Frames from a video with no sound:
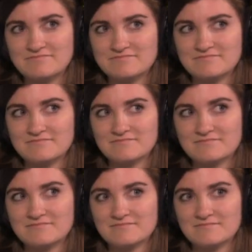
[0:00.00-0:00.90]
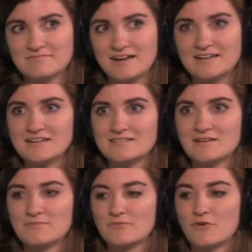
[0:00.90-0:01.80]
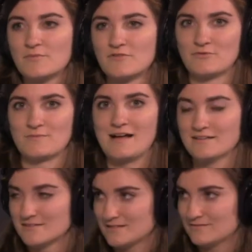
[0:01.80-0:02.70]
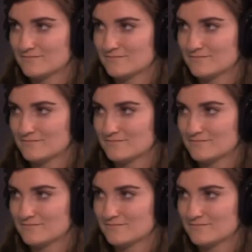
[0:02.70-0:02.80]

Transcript: Yeah. I need some form of normalcy.